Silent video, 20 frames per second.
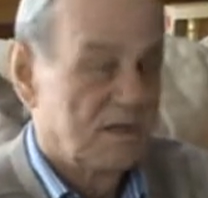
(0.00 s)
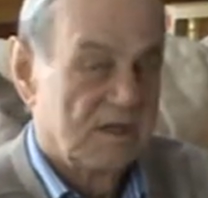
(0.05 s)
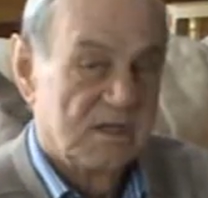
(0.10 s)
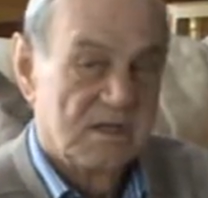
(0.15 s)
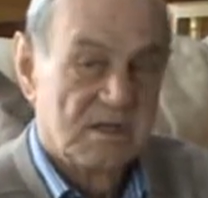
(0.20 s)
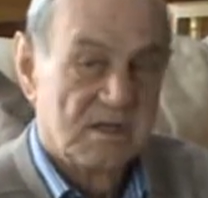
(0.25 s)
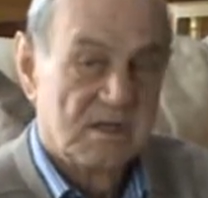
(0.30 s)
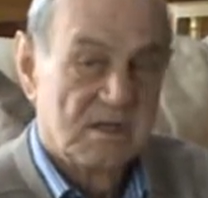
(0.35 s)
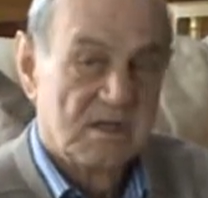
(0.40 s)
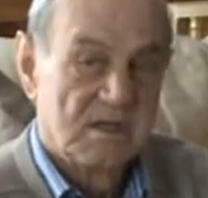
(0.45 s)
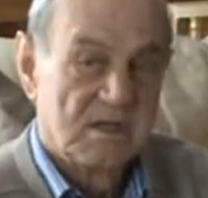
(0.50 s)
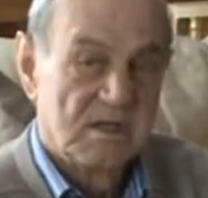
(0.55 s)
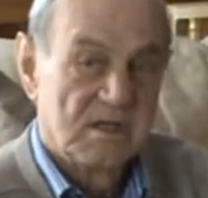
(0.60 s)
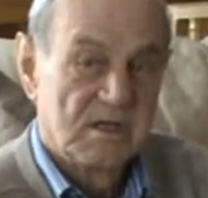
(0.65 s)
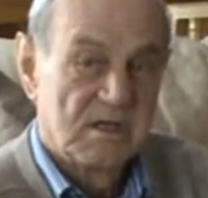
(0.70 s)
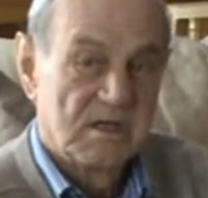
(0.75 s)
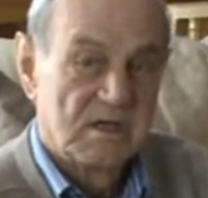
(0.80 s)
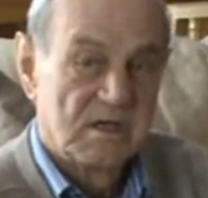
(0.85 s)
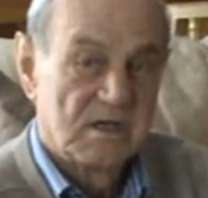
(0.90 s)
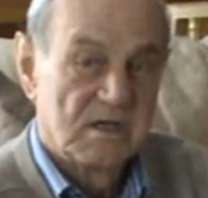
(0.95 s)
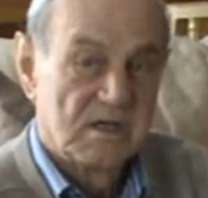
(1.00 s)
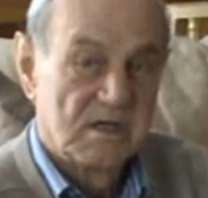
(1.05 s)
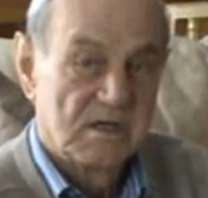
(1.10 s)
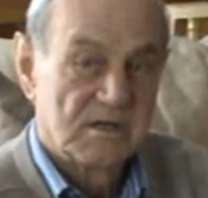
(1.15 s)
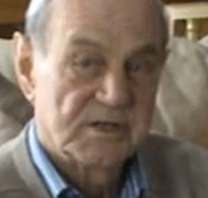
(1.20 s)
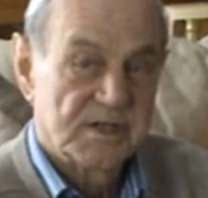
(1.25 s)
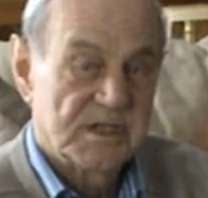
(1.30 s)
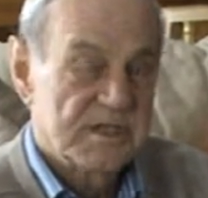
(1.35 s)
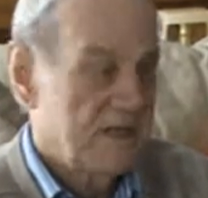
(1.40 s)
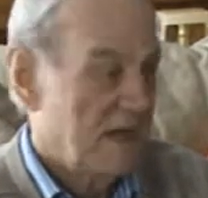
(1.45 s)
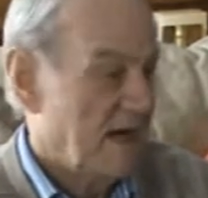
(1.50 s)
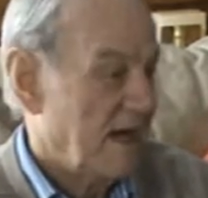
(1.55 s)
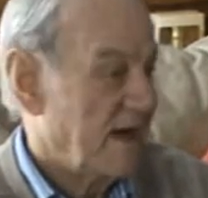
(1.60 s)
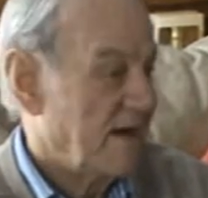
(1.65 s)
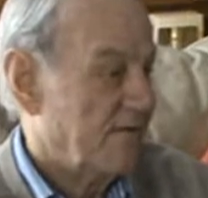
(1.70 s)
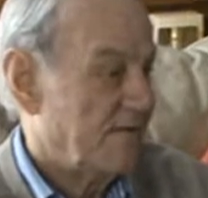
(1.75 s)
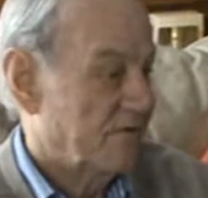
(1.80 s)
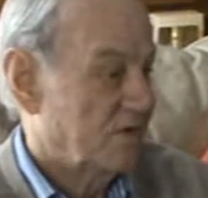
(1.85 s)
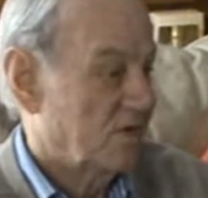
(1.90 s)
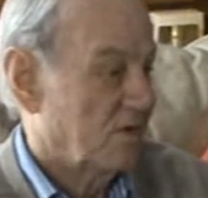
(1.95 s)
Yeah. I didn't
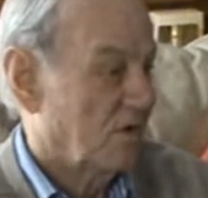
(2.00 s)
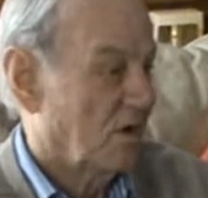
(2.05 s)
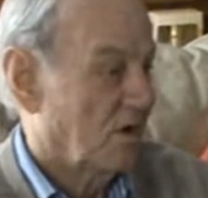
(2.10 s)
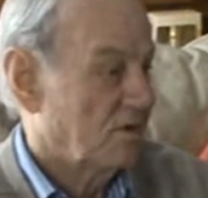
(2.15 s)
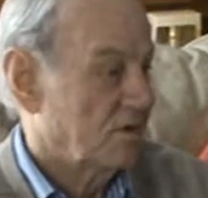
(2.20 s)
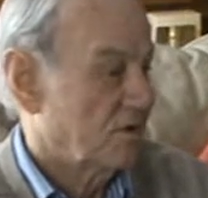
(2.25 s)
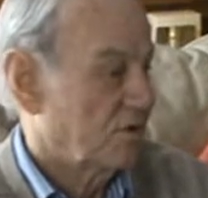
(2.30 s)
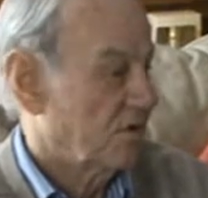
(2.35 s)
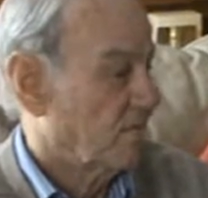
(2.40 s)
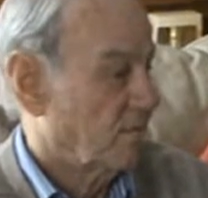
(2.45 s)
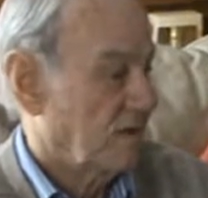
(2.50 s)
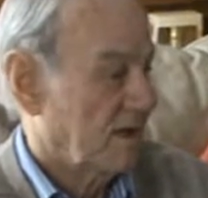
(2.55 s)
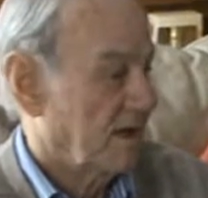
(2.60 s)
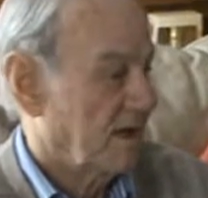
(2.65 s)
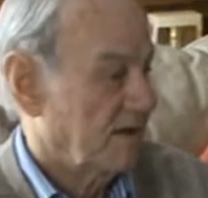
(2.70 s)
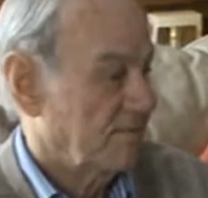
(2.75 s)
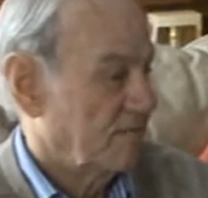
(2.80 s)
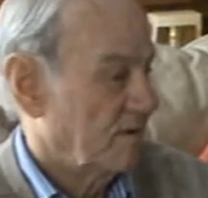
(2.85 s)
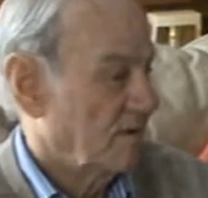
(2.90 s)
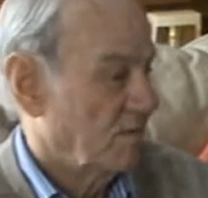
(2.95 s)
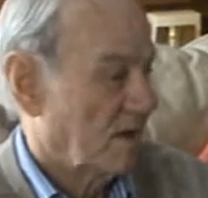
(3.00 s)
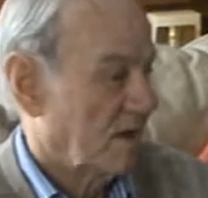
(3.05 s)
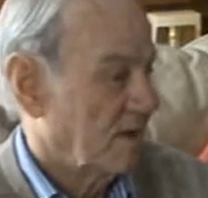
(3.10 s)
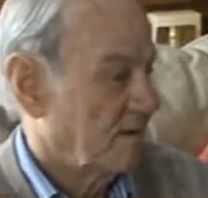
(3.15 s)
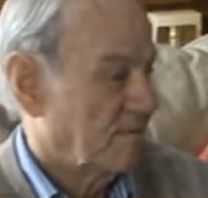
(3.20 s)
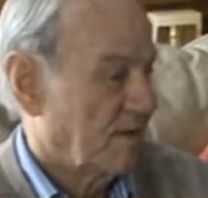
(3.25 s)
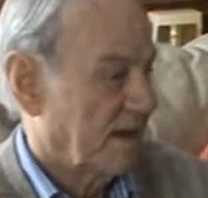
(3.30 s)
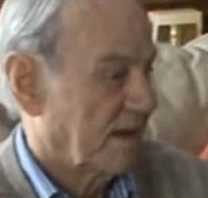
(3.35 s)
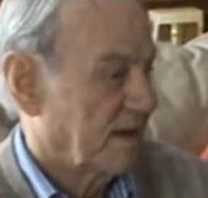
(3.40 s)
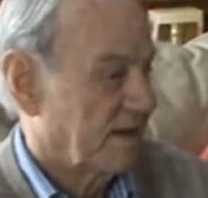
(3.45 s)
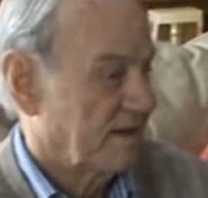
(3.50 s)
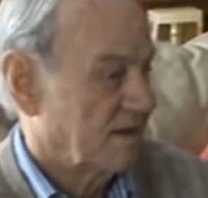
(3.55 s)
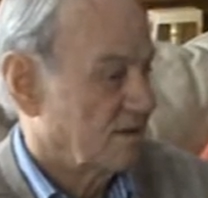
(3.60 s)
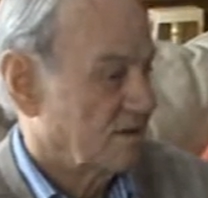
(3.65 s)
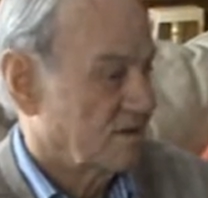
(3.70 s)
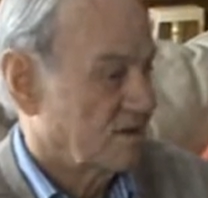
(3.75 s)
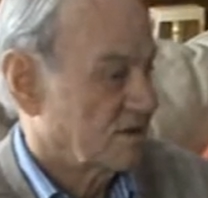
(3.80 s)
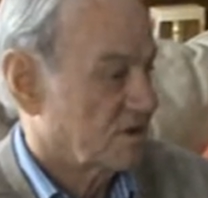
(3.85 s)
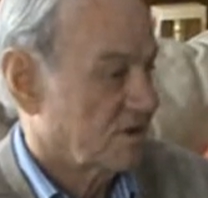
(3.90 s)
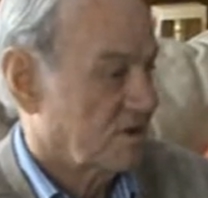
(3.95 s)
have to. I could have played my way back
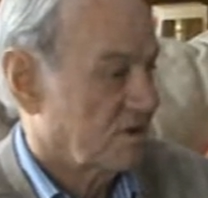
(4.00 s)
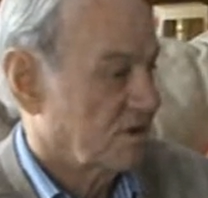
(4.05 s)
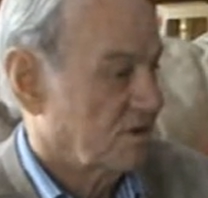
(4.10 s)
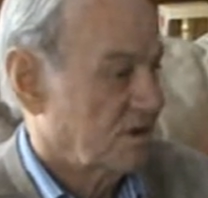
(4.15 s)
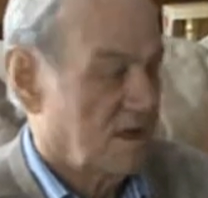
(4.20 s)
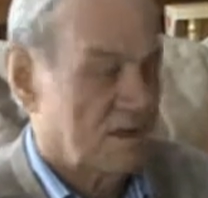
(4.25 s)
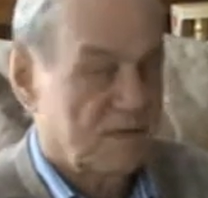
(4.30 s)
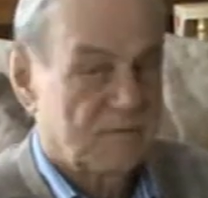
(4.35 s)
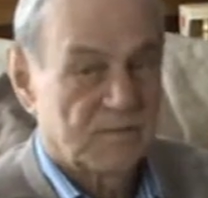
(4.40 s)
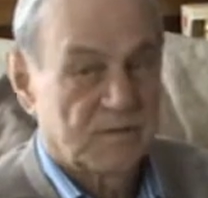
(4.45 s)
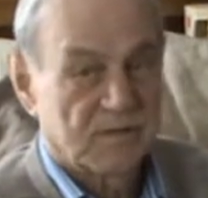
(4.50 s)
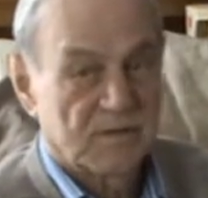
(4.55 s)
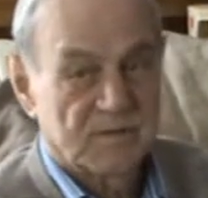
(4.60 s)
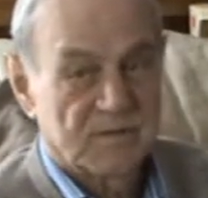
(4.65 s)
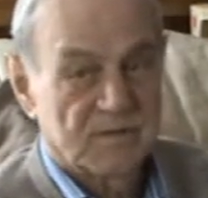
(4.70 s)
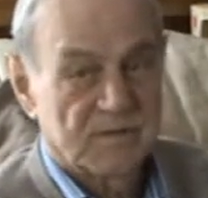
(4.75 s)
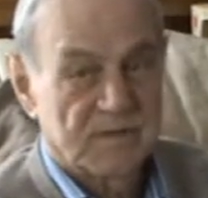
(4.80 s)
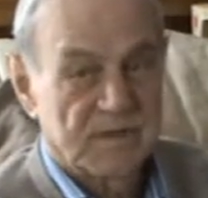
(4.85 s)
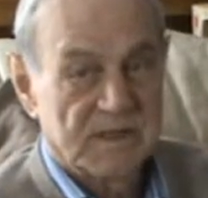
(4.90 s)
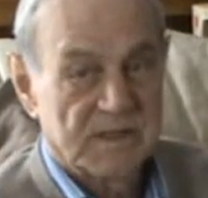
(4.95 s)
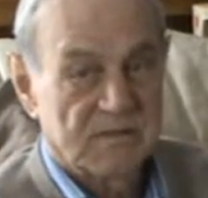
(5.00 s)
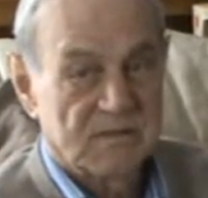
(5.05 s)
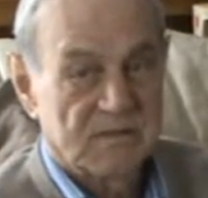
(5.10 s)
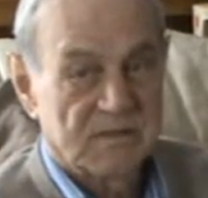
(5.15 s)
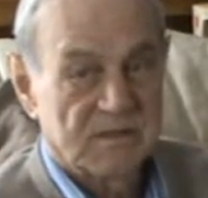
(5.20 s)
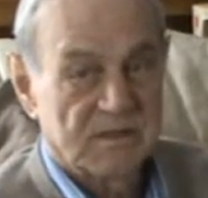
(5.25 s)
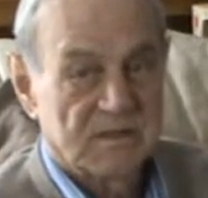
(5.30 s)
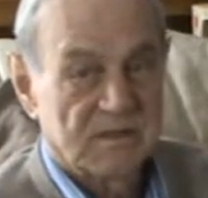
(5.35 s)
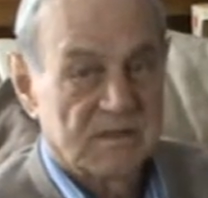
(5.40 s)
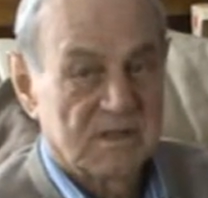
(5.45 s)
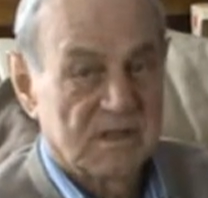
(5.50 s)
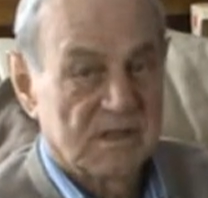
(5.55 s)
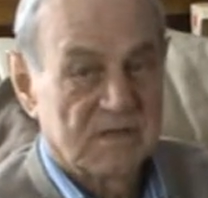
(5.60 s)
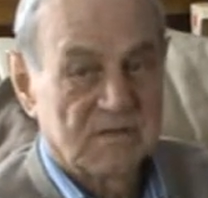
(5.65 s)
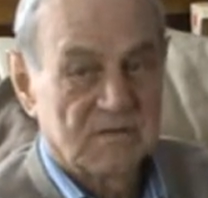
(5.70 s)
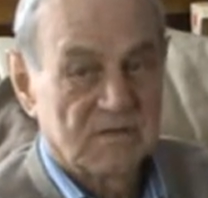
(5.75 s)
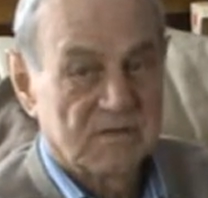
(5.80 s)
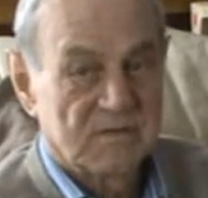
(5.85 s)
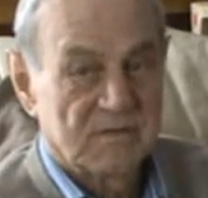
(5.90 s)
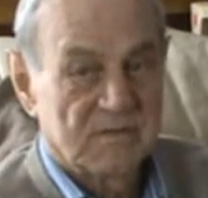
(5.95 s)
into the side, no problem. That wasn't
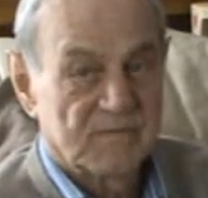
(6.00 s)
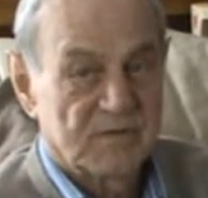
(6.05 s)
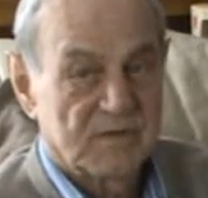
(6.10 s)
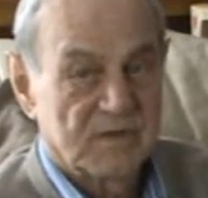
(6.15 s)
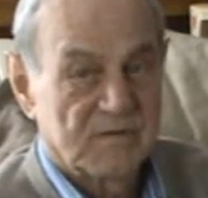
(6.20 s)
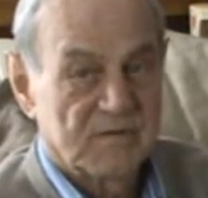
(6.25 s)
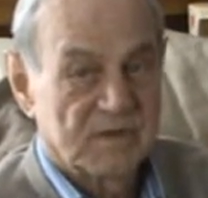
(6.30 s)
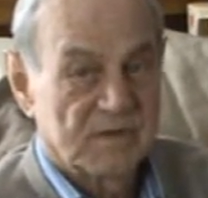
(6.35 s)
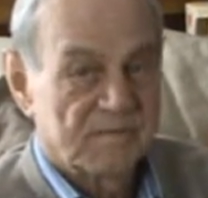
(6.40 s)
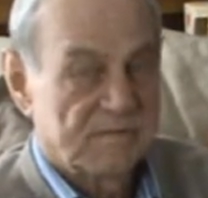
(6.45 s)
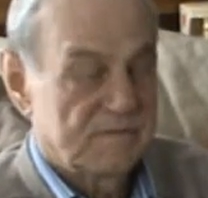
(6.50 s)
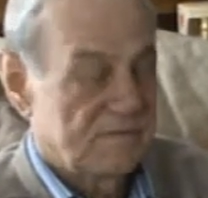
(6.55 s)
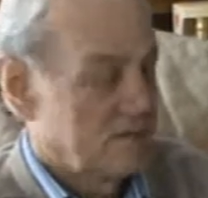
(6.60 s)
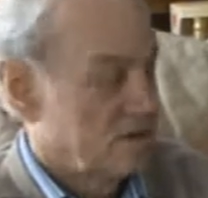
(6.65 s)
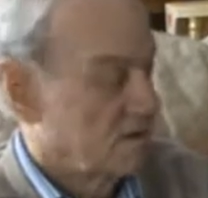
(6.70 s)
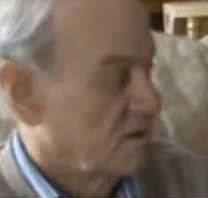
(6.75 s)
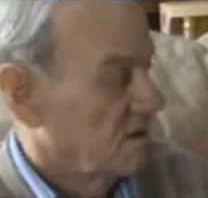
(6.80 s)
a problem.